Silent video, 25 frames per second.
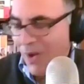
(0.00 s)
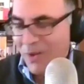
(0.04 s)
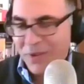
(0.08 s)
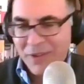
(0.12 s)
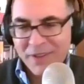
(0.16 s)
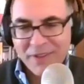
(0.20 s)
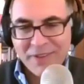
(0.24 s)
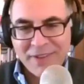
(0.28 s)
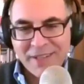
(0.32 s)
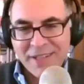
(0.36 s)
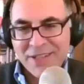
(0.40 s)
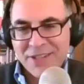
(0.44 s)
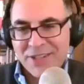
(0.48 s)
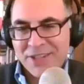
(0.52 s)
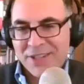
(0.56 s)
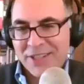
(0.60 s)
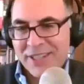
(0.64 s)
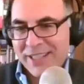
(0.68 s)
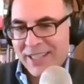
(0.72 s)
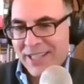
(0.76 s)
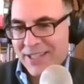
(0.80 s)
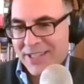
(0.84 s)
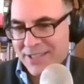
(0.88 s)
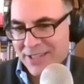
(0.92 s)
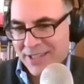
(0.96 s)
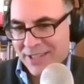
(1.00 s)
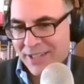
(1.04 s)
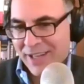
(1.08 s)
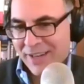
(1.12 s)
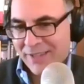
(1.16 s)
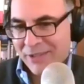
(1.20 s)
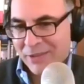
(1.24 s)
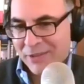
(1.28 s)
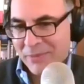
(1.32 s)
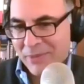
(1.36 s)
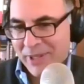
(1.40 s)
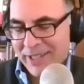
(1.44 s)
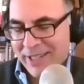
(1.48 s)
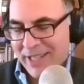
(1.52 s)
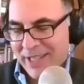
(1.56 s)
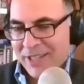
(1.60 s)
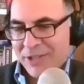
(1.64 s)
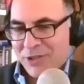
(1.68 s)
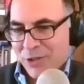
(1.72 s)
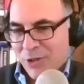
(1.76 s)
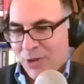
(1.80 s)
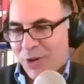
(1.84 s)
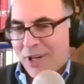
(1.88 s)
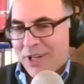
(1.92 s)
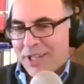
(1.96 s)
all of these are against the government,
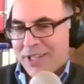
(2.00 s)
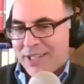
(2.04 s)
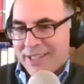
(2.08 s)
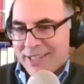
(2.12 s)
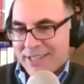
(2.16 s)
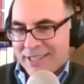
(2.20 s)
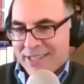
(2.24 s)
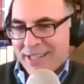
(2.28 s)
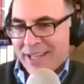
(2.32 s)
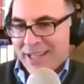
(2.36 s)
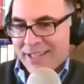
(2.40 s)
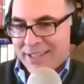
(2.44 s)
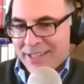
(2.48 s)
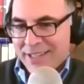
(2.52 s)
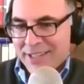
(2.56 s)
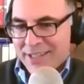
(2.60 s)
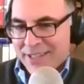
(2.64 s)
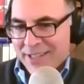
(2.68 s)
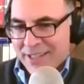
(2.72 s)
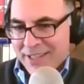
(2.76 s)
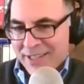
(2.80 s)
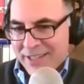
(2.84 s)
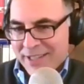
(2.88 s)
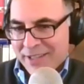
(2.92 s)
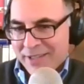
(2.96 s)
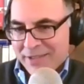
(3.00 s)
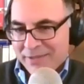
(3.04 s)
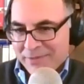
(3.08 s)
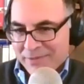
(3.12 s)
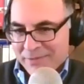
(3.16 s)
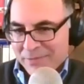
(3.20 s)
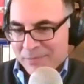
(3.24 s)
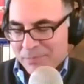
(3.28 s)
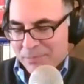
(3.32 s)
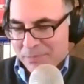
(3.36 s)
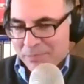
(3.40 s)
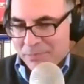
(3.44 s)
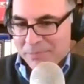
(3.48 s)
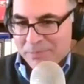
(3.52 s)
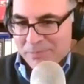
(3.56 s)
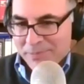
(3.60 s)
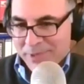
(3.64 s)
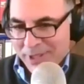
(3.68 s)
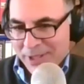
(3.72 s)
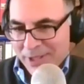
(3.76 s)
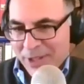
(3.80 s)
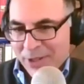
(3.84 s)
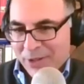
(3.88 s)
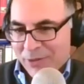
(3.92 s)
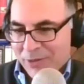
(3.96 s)
and you already said this in the,
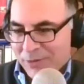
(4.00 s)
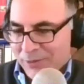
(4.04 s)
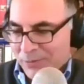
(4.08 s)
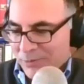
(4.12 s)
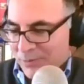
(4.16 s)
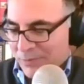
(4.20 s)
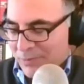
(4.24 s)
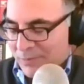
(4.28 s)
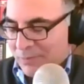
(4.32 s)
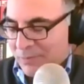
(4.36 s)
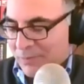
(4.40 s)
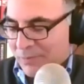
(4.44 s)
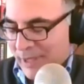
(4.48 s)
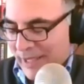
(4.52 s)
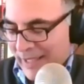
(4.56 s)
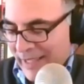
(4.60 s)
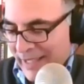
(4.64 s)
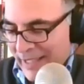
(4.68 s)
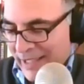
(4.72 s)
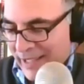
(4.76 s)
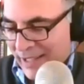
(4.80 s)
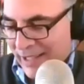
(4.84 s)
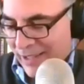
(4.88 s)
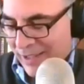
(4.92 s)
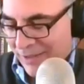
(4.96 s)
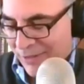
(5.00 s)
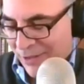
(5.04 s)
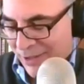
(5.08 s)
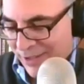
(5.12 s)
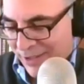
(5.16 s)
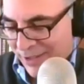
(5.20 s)
you know, beginning of